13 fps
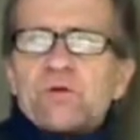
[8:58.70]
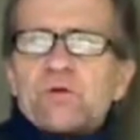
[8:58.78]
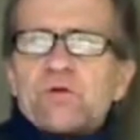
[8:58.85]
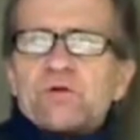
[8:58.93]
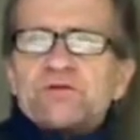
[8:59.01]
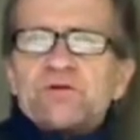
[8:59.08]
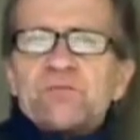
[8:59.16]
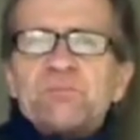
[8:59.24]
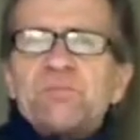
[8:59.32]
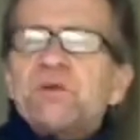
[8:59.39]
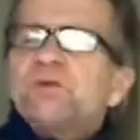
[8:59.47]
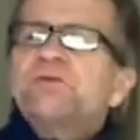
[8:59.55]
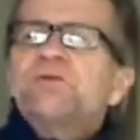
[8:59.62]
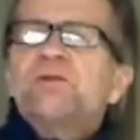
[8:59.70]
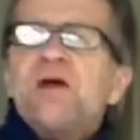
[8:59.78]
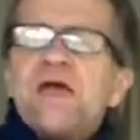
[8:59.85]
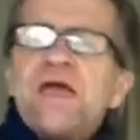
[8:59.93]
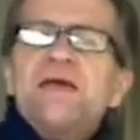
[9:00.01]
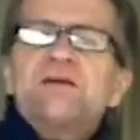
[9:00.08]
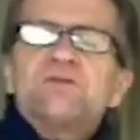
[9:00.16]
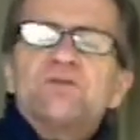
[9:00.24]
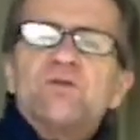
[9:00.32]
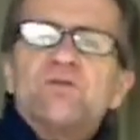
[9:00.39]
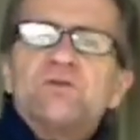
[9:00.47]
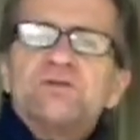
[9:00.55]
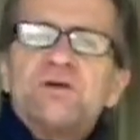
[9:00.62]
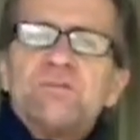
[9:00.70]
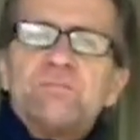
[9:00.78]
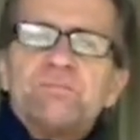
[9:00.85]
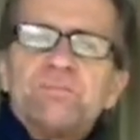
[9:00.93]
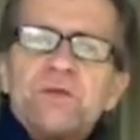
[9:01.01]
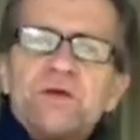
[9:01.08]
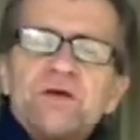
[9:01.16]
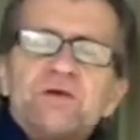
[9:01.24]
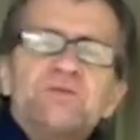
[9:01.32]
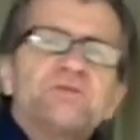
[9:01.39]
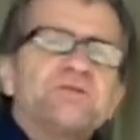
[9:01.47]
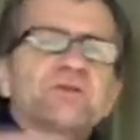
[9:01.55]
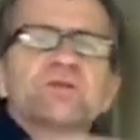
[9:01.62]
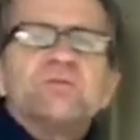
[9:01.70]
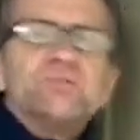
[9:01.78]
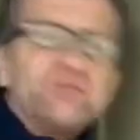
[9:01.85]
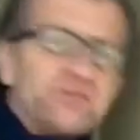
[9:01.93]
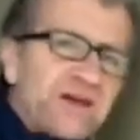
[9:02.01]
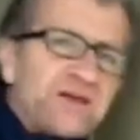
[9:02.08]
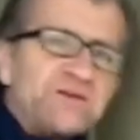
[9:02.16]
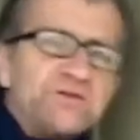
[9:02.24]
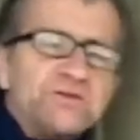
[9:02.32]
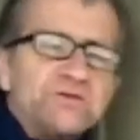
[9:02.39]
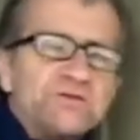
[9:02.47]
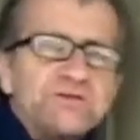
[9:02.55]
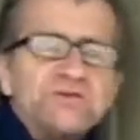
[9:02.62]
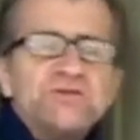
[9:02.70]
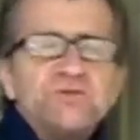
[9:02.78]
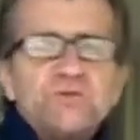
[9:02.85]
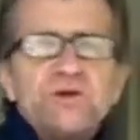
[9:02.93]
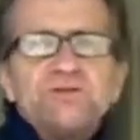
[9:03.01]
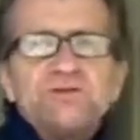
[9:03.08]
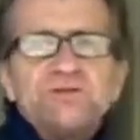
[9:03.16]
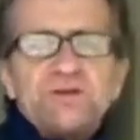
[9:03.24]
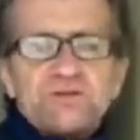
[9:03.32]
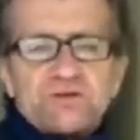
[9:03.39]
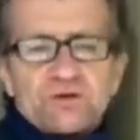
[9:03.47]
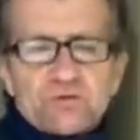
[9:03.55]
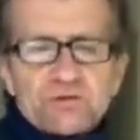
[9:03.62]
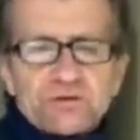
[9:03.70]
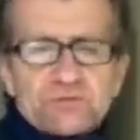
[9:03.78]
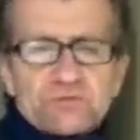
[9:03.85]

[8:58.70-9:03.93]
or some personal angst over some circumstantial situation that they're going